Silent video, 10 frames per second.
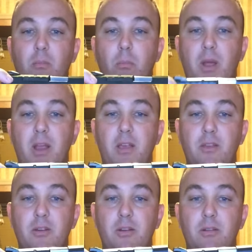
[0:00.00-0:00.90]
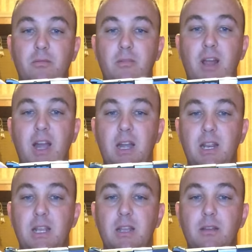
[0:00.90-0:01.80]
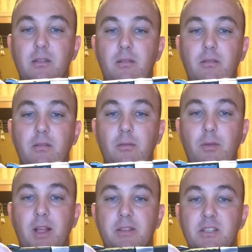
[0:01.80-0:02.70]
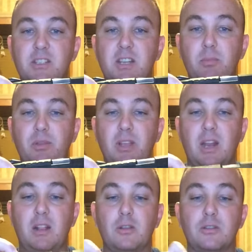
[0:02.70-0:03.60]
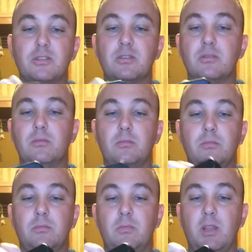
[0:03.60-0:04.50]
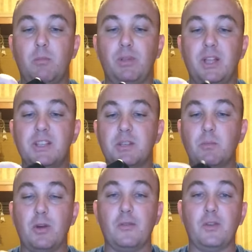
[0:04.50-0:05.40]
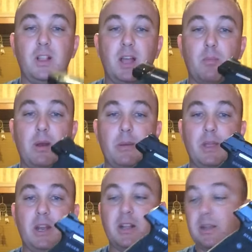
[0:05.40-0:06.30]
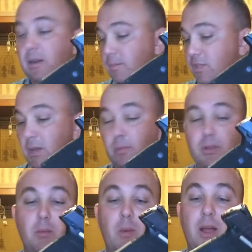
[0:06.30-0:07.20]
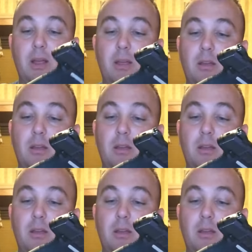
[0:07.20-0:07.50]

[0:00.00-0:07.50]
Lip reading: my other 90 without the stippling, and it blends in perfectly. I'm probably going to end up stippling my